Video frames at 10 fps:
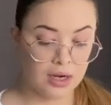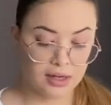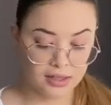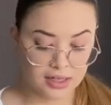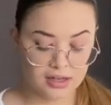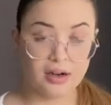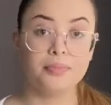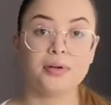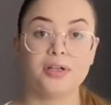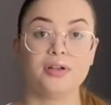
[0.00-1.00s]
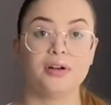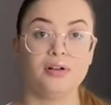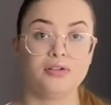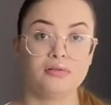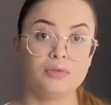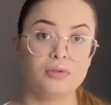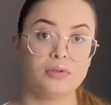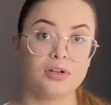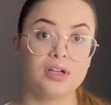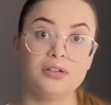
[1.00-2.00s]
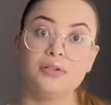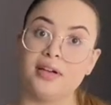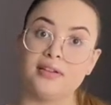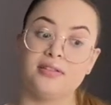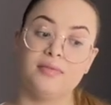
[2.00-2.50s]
Clear up and I'll show you what we're gonna do next.